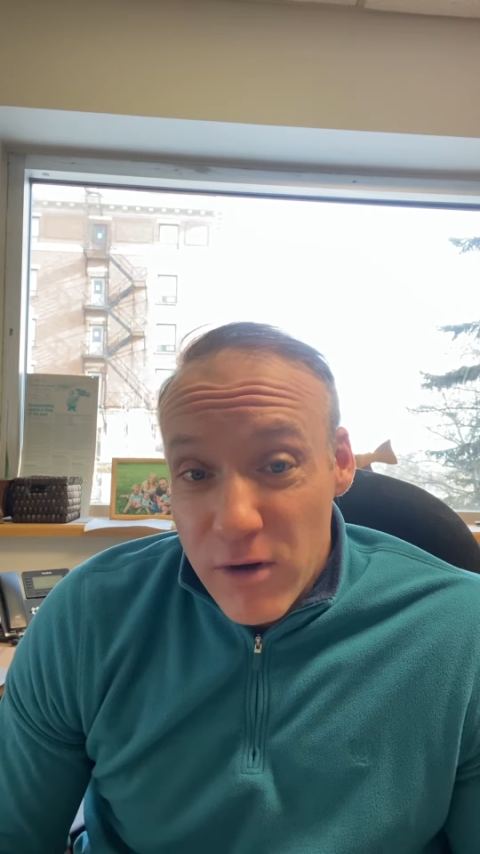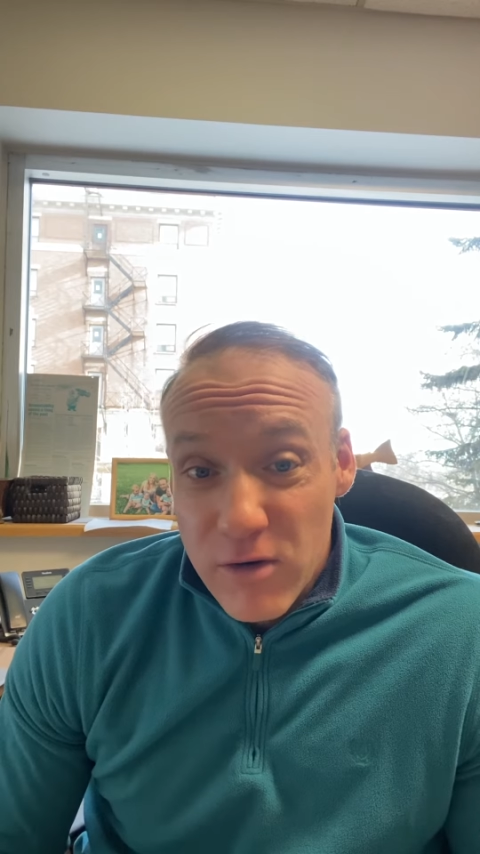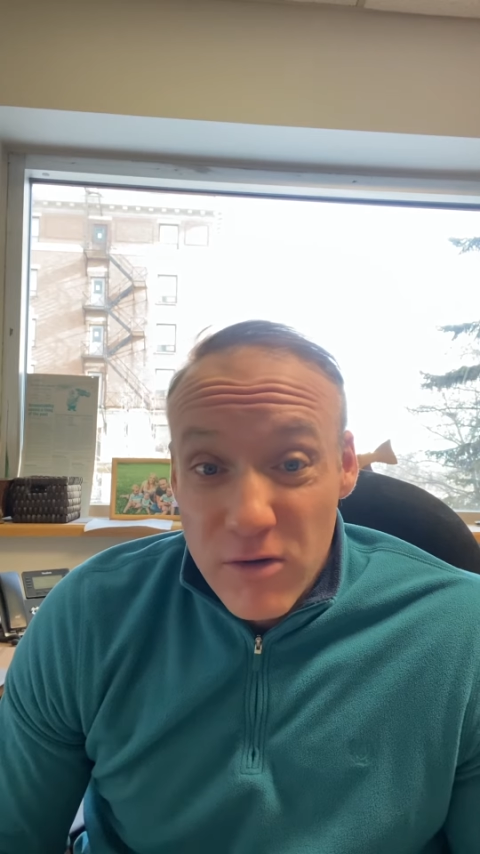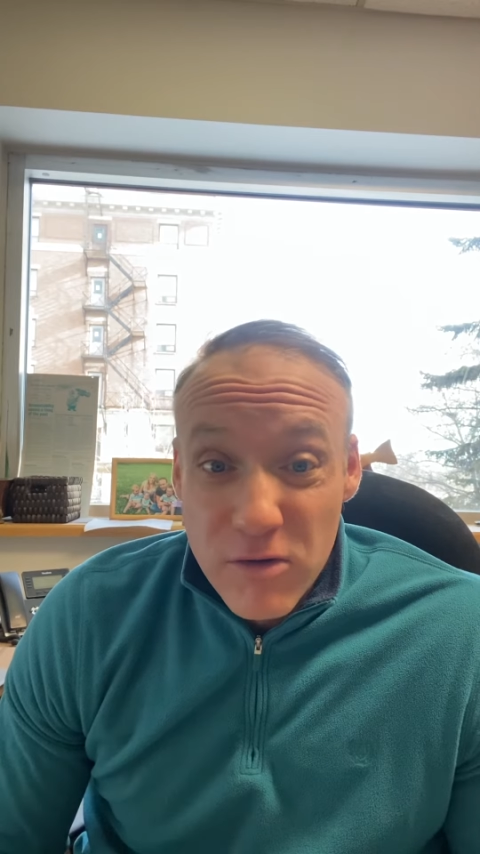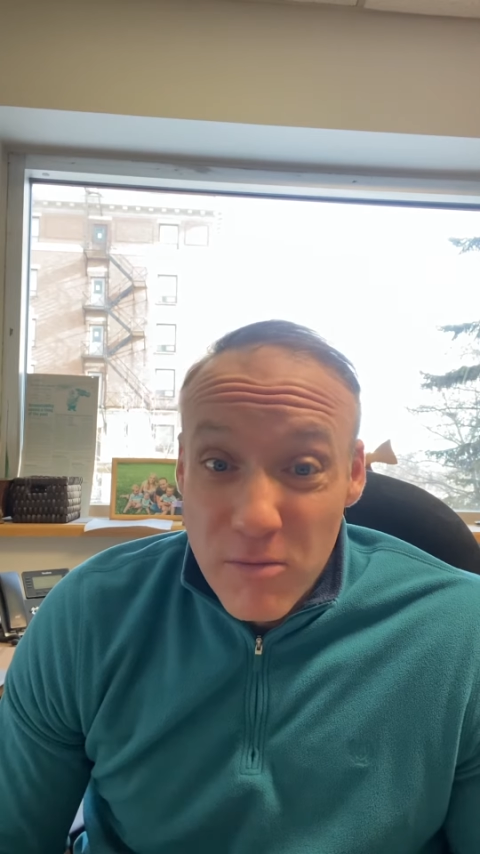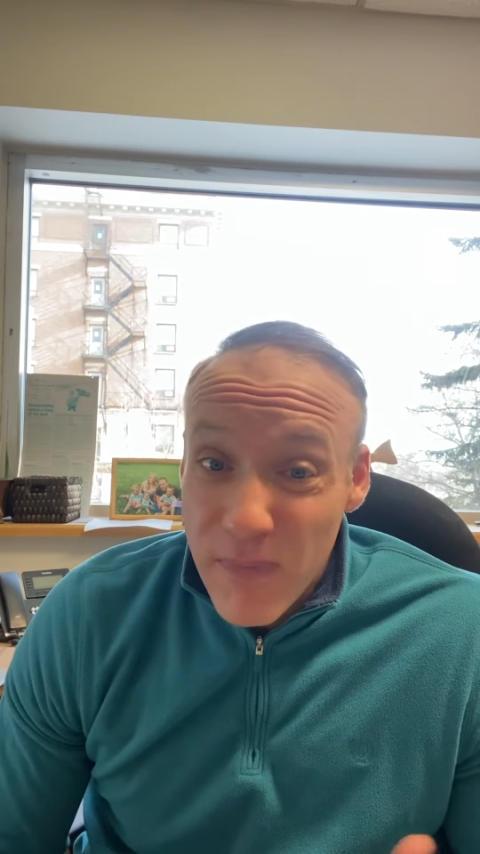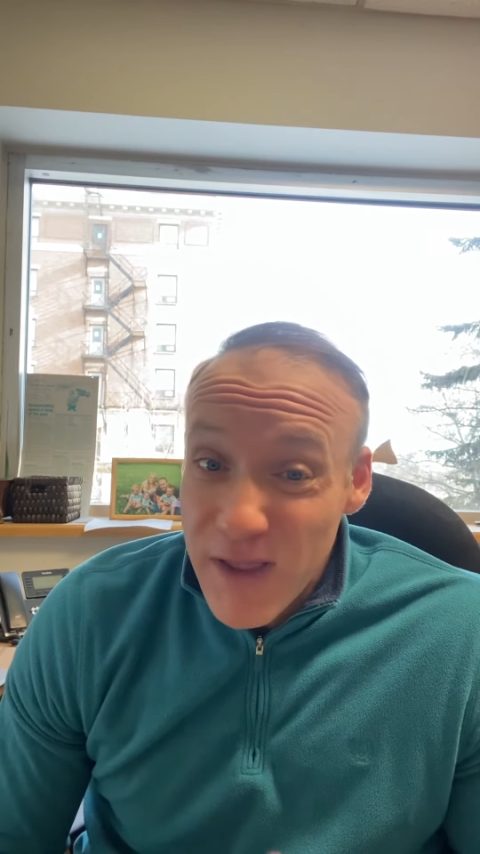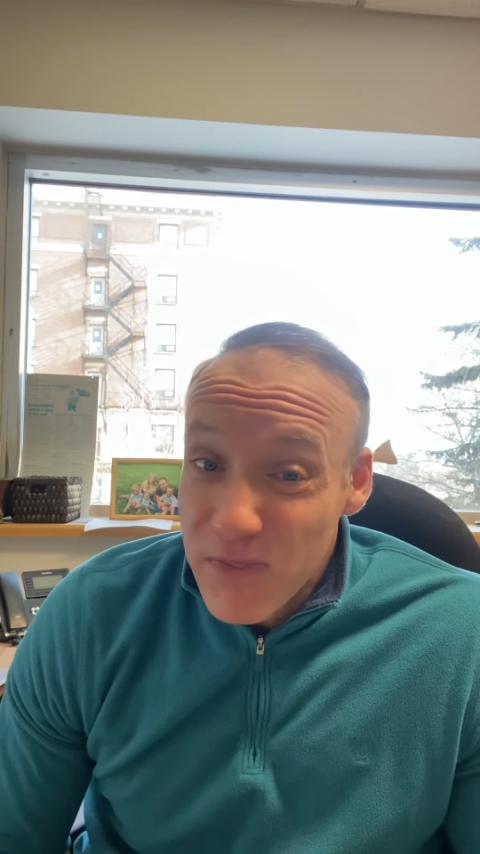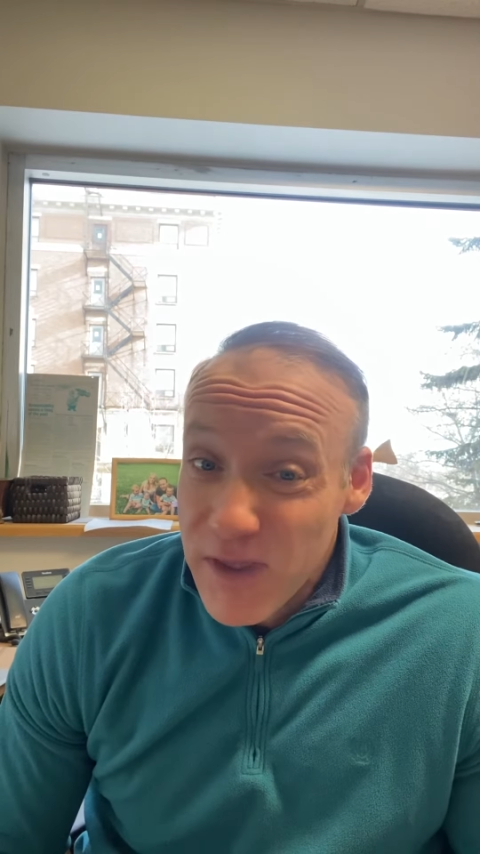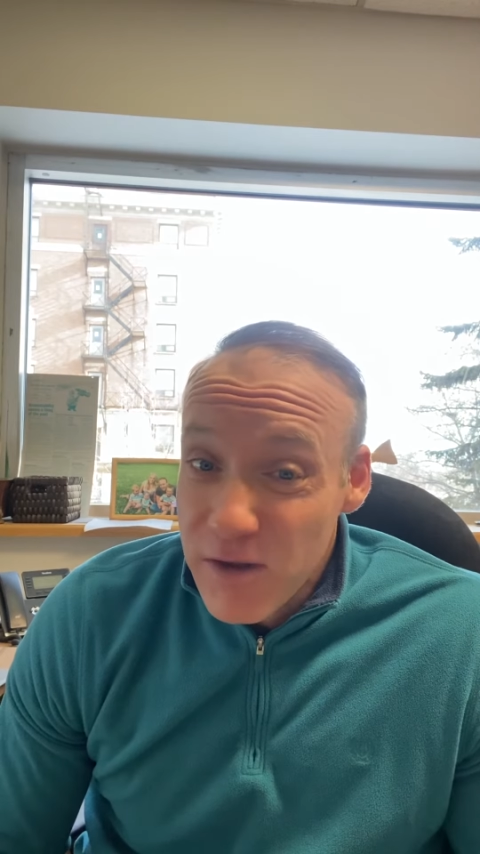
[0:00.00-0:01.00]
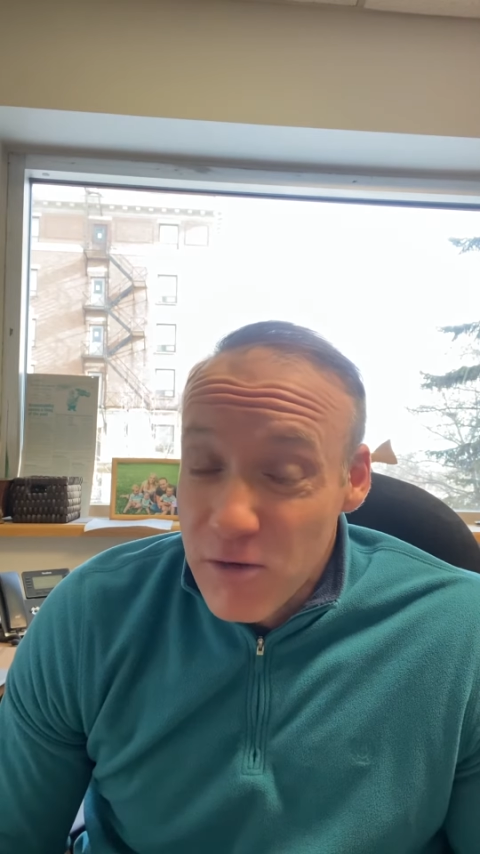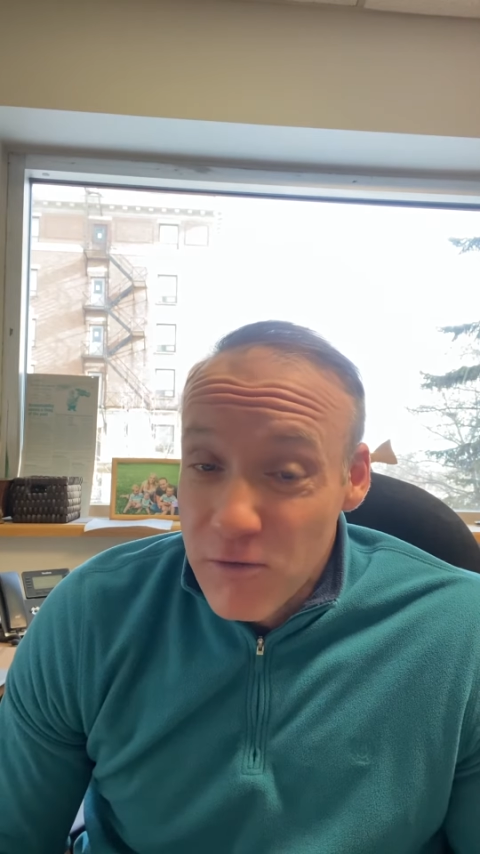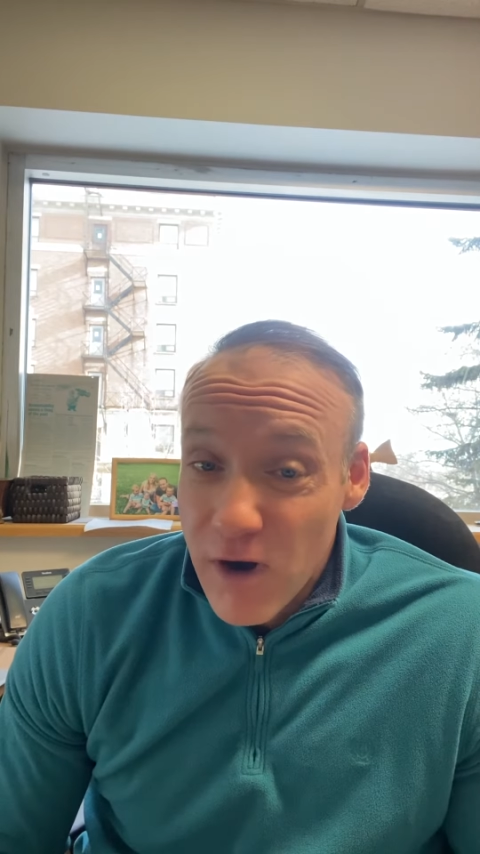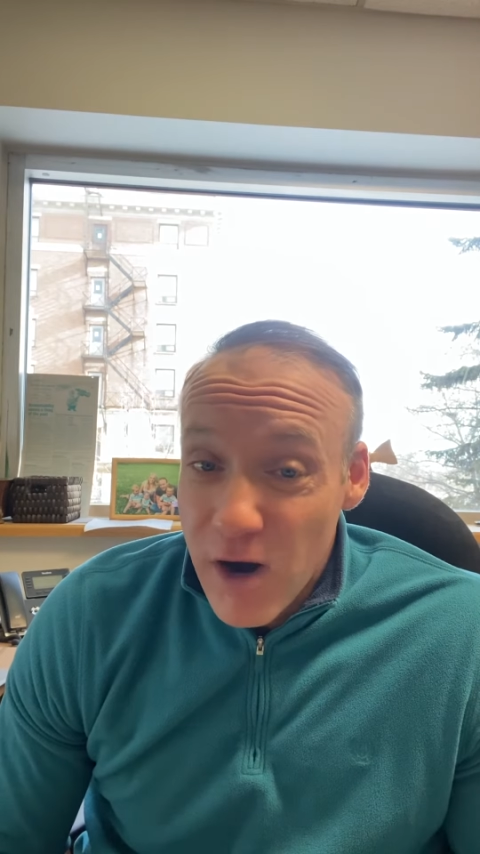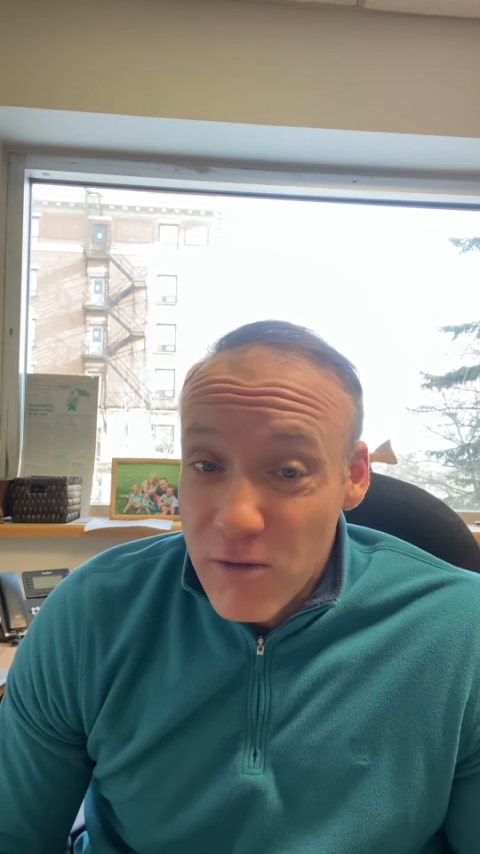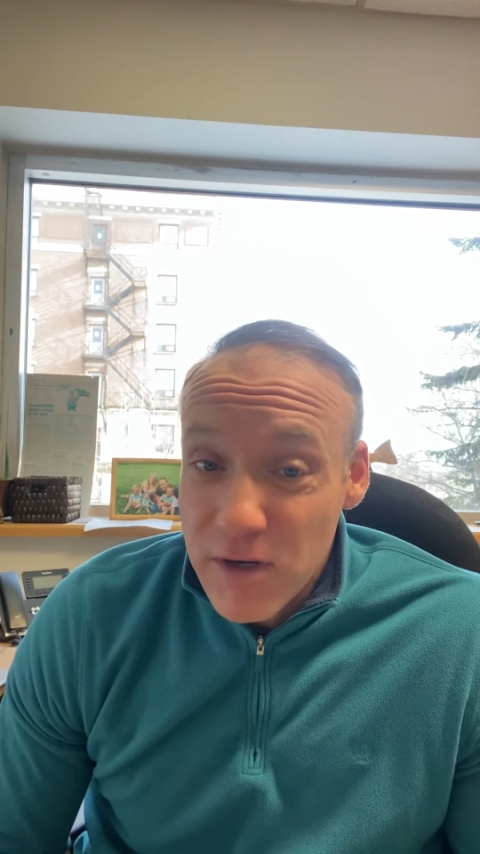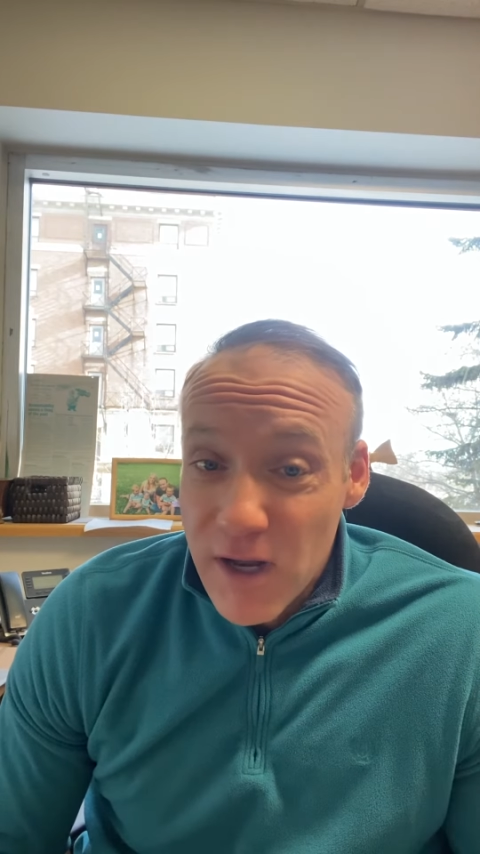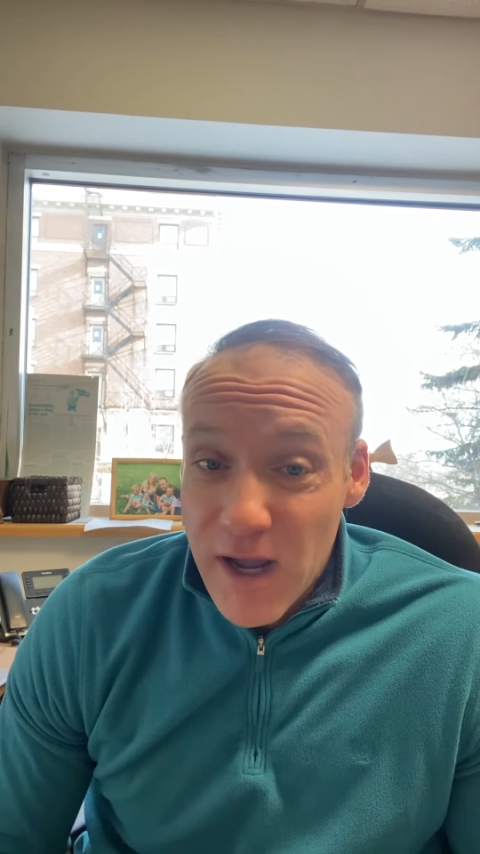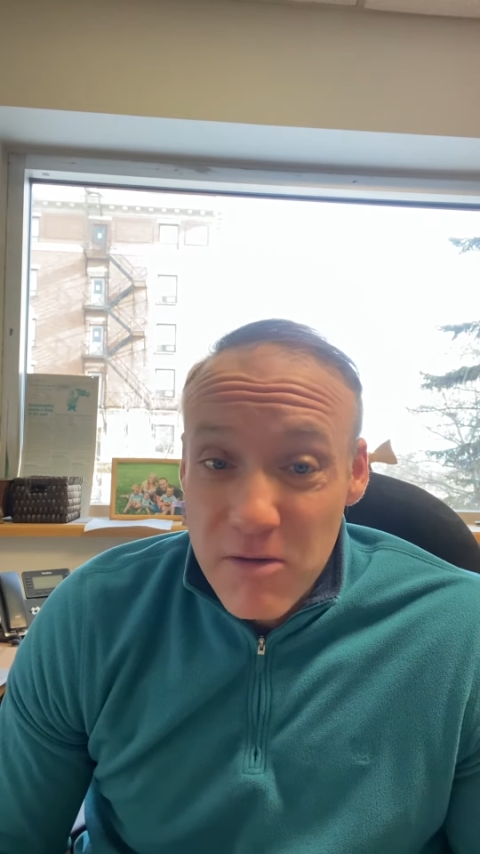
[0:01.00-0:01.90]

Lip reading: You might think you're out of time,